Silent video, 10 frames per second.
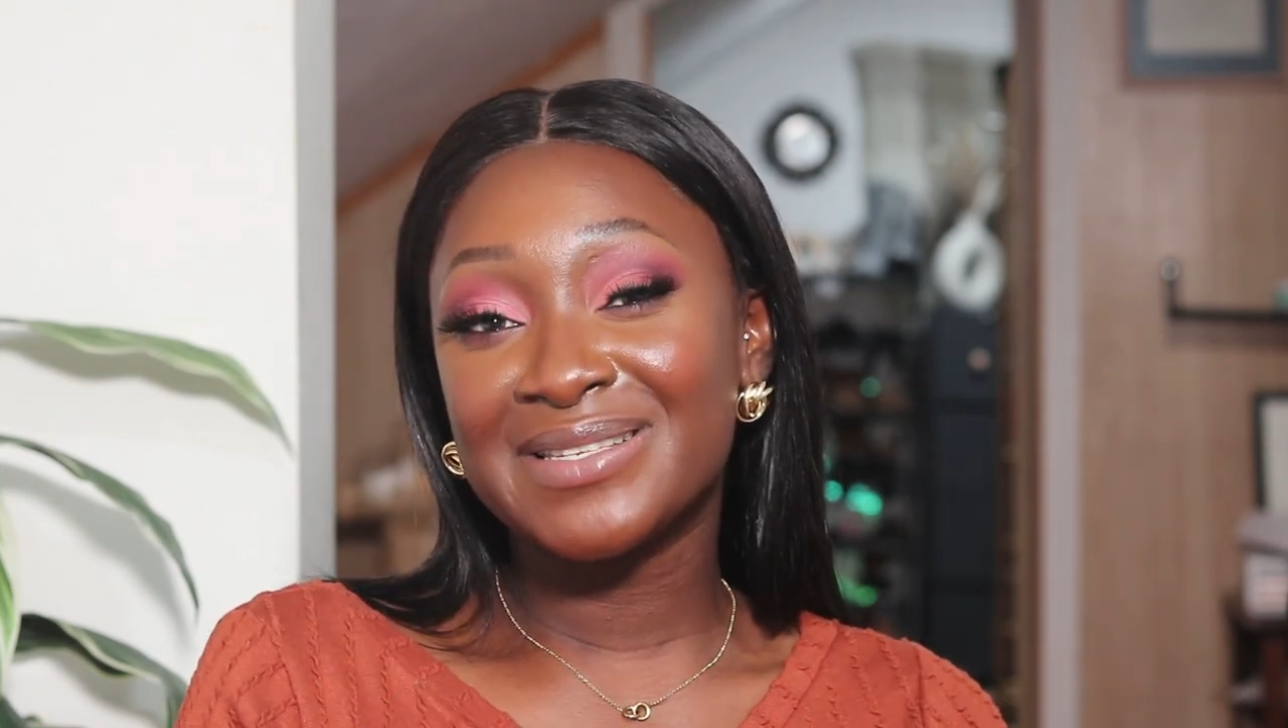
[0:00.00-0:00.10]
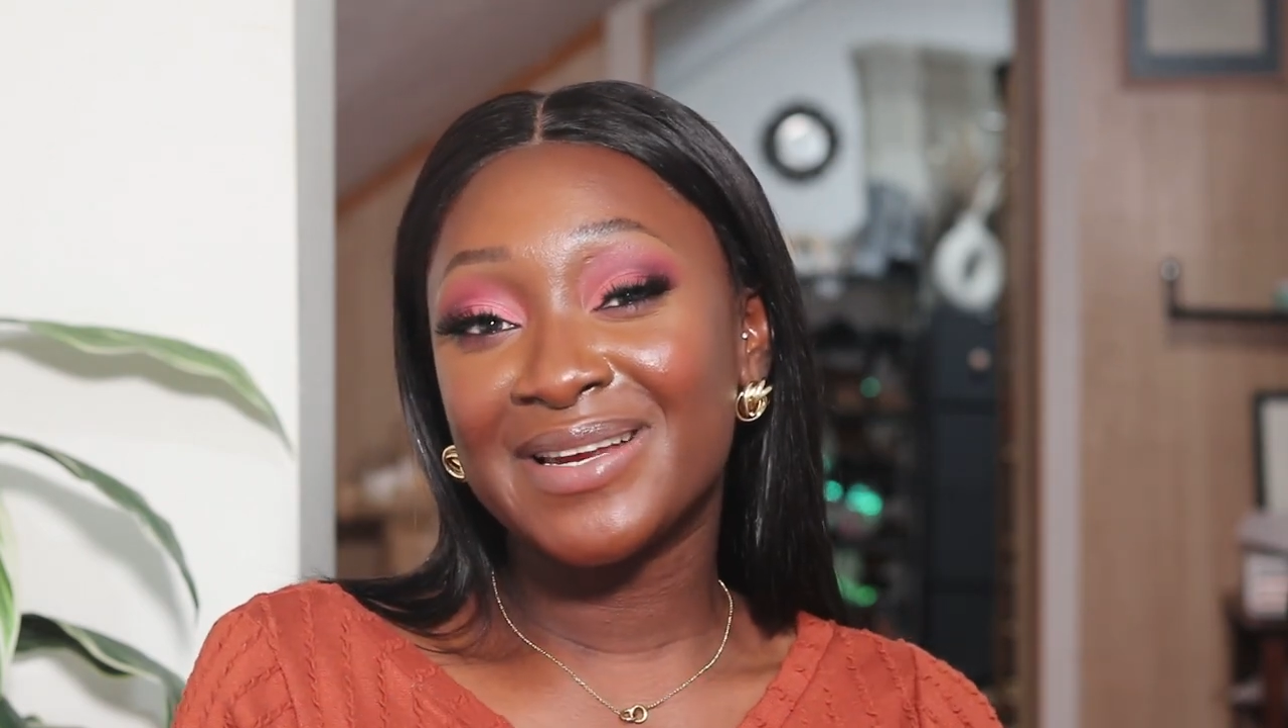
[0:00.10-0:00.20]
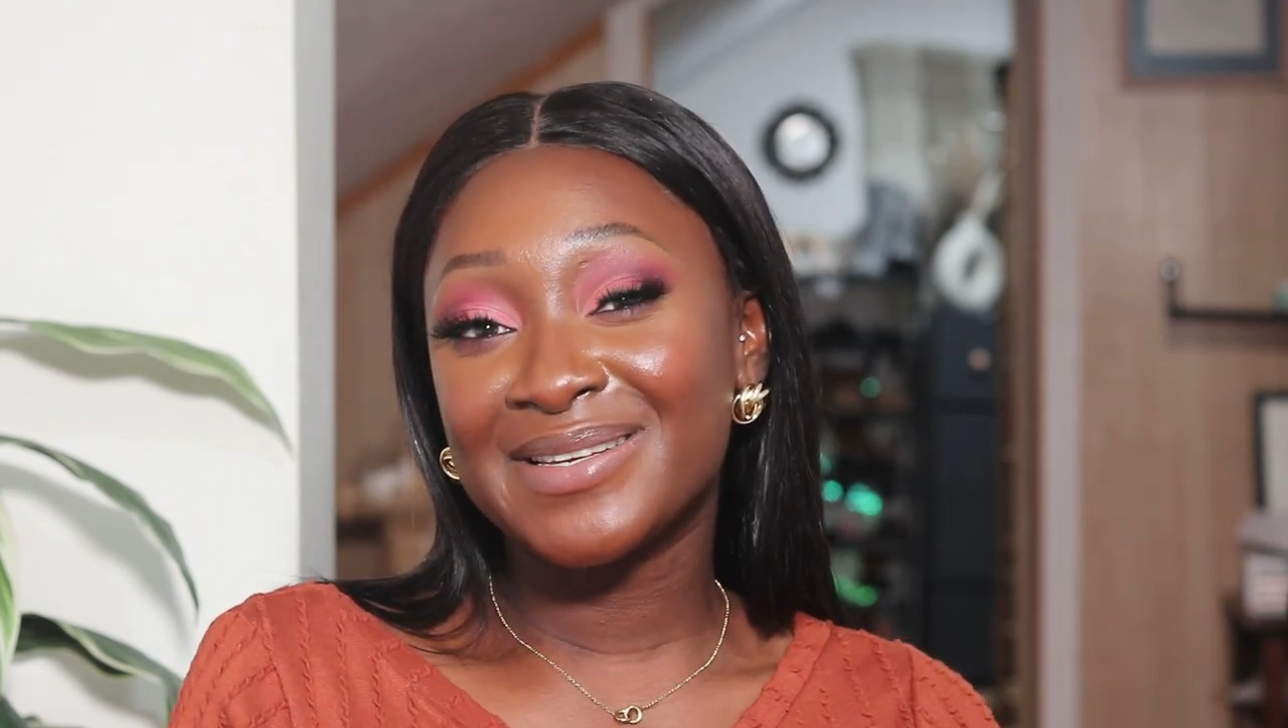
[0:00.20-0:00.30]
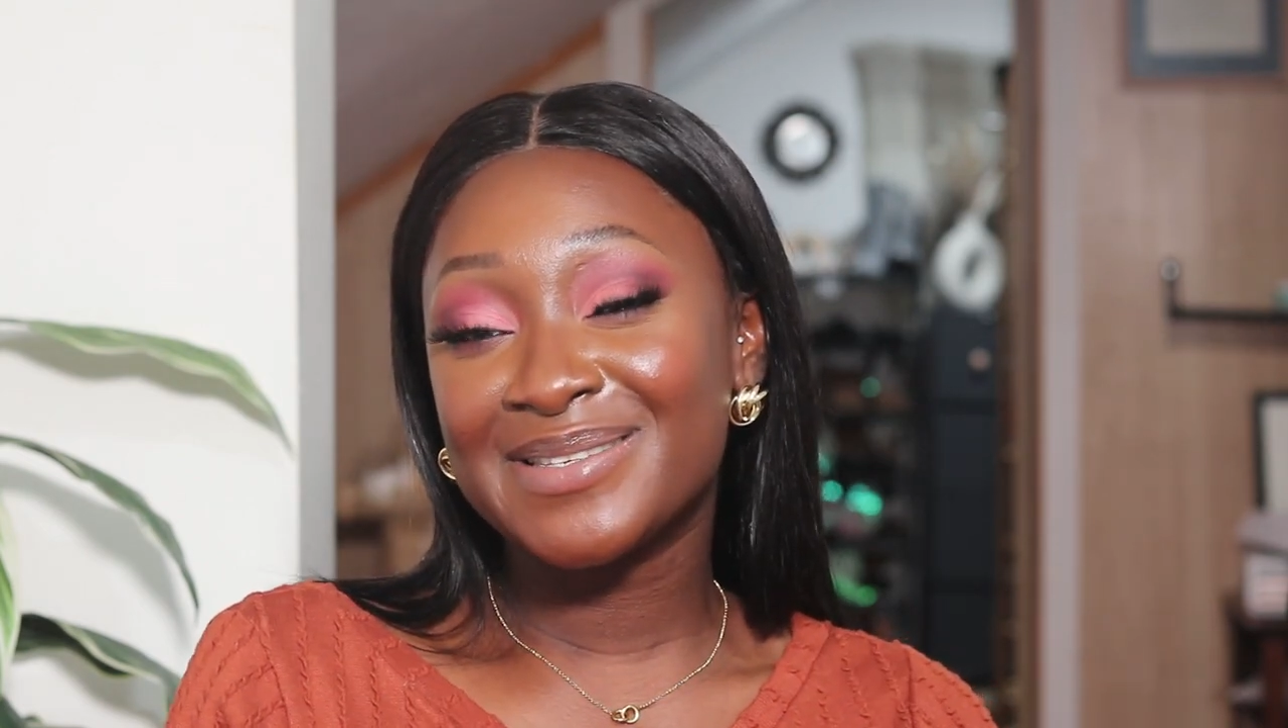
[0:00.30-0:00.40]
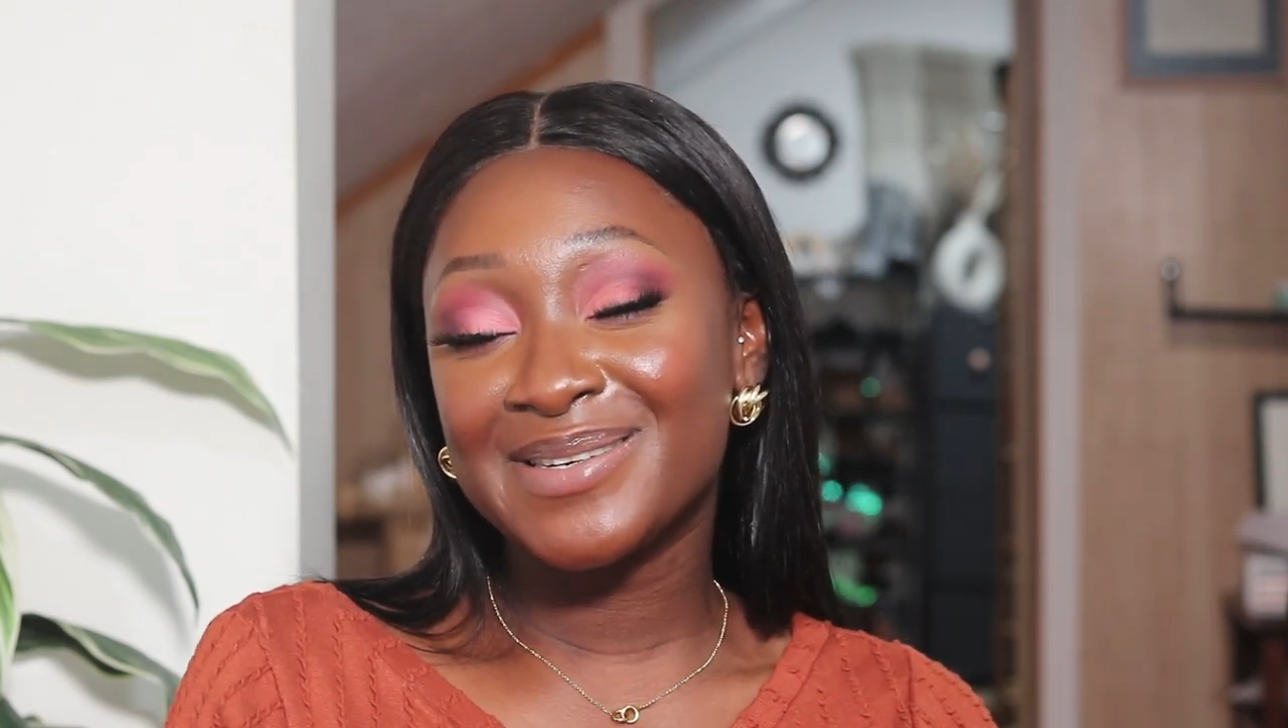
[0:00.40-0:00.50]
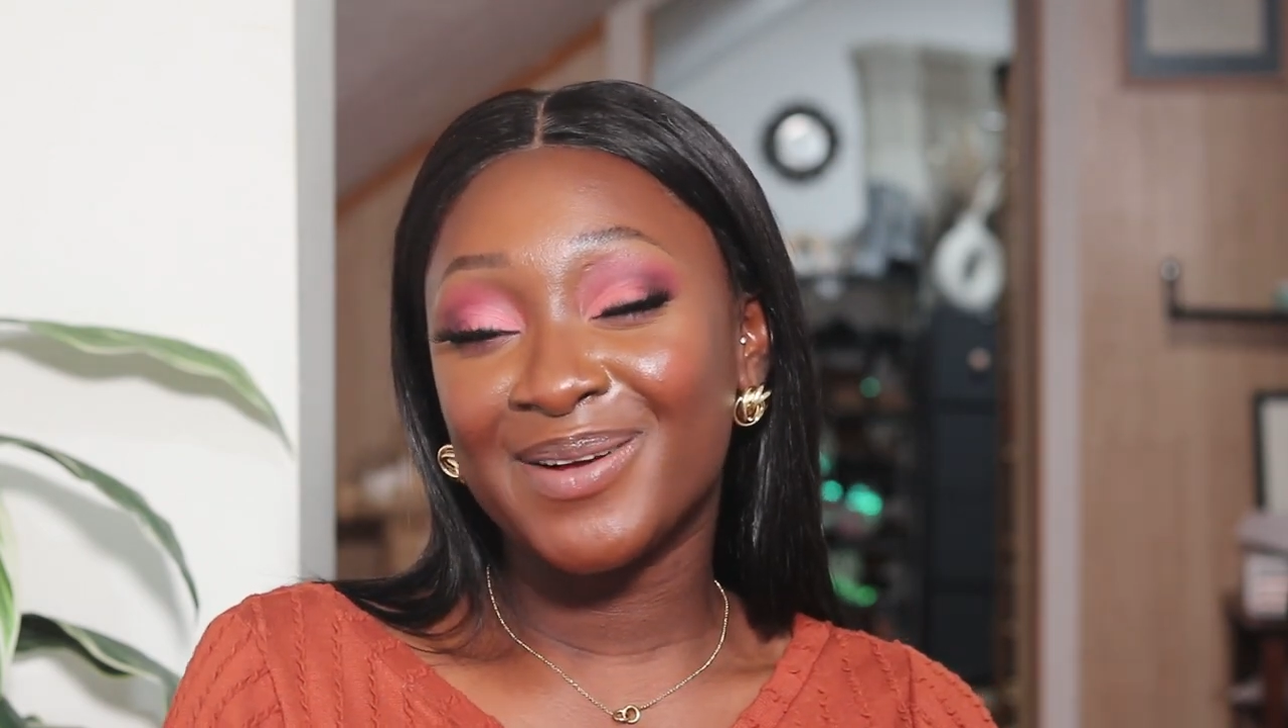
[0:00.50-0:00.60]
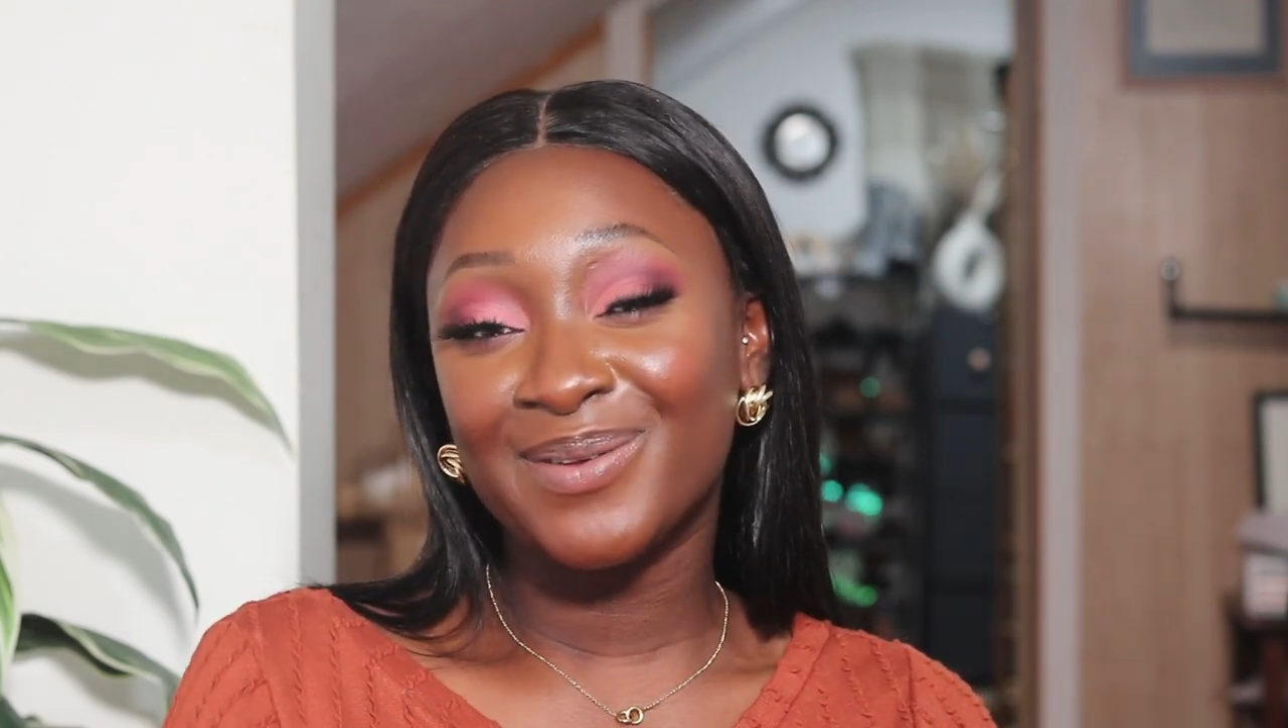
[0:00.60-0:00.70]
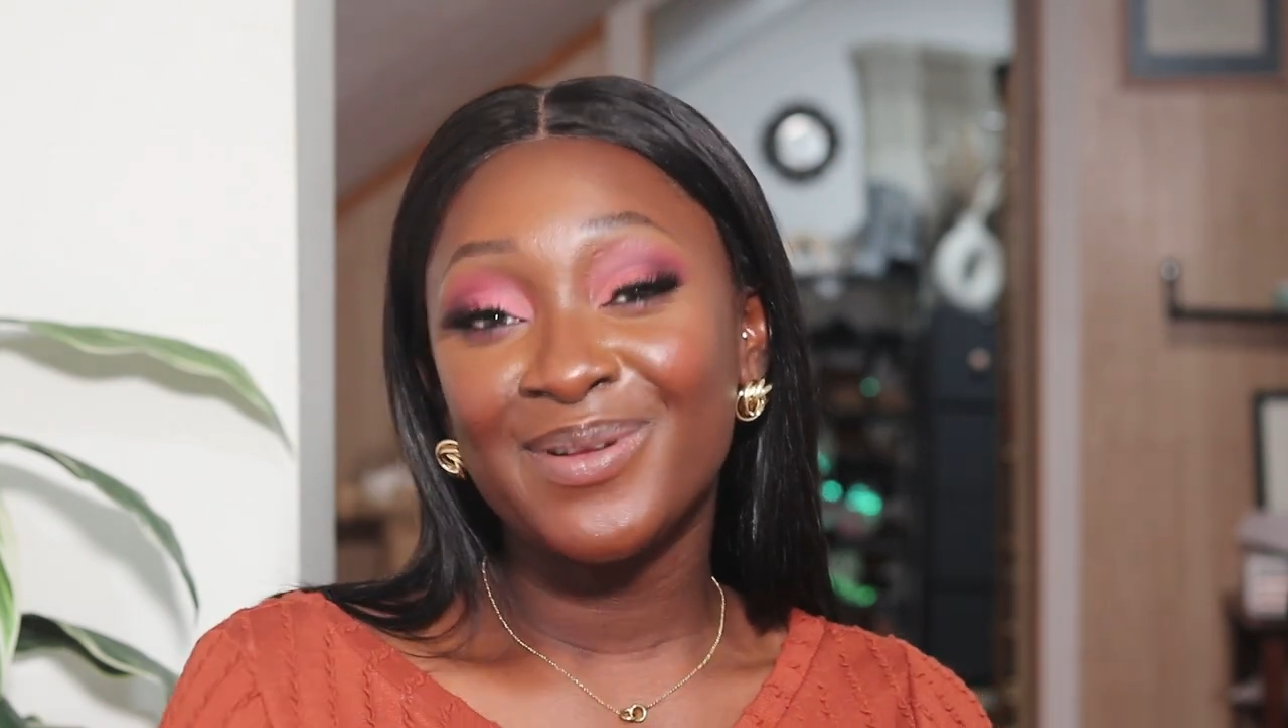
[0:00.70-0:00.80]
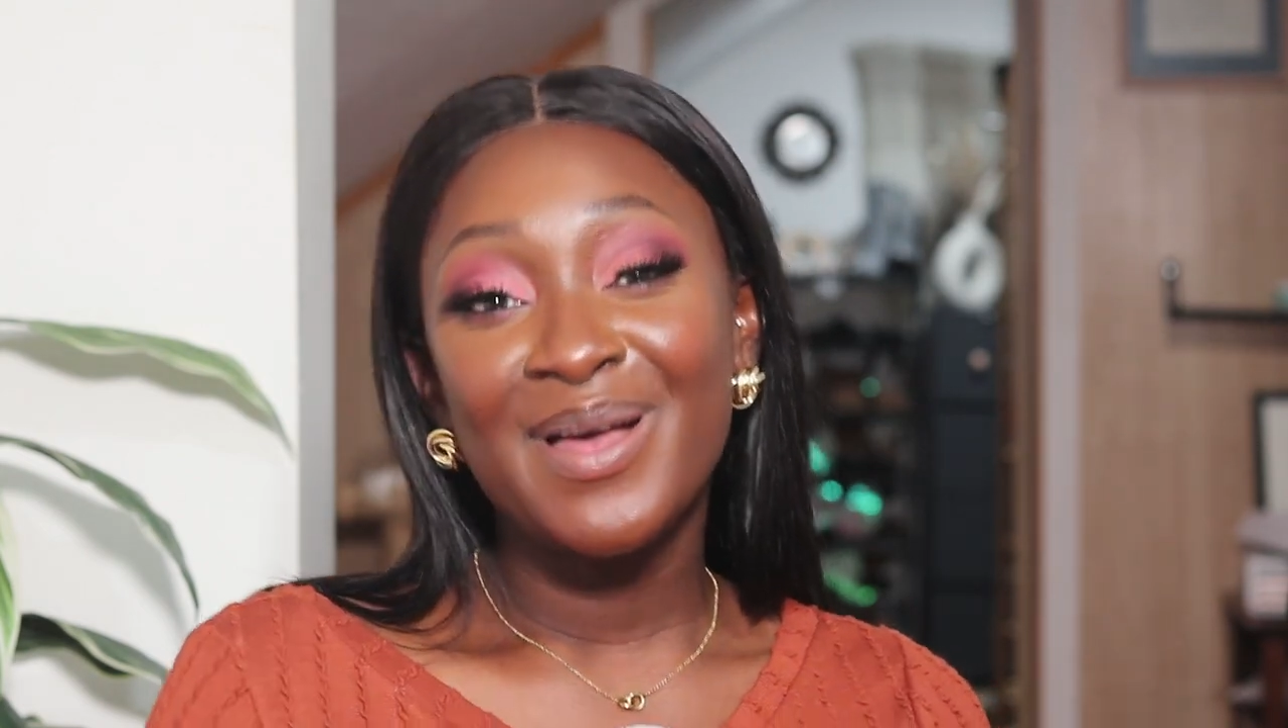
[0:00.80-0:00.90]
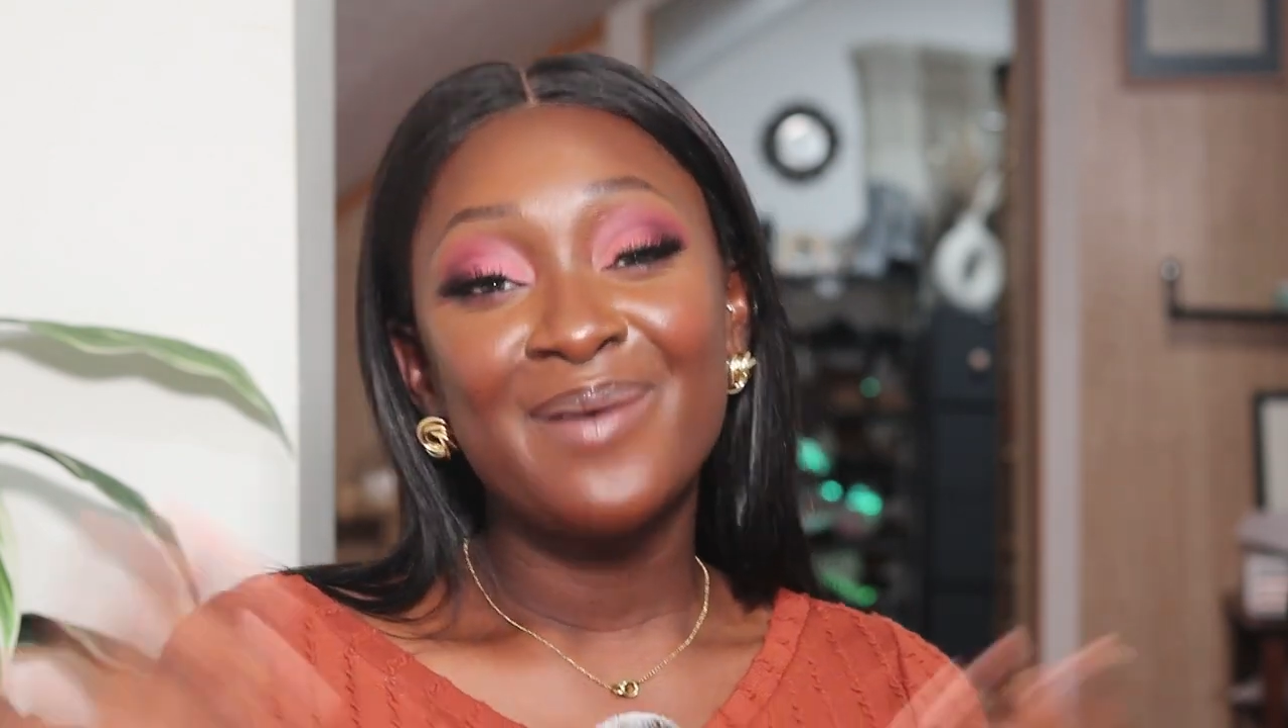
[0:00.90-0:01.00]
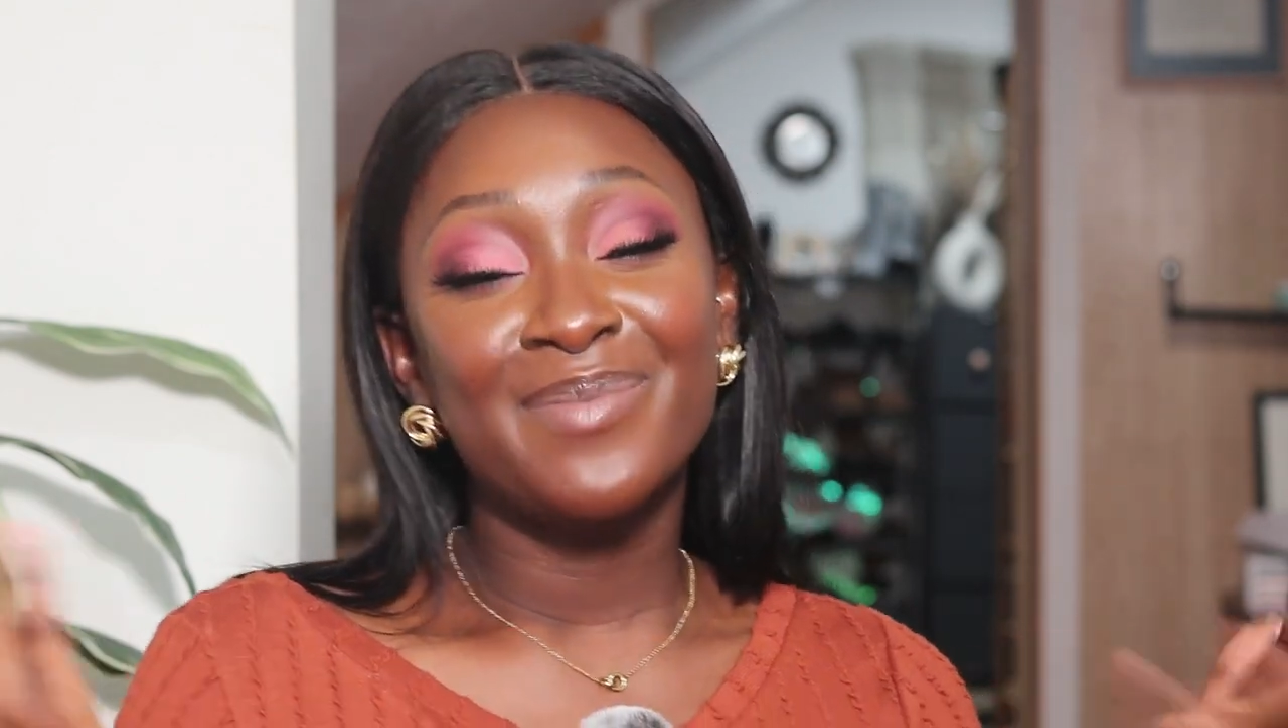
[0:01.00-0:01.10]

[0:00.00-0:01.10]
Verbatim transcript: let us know.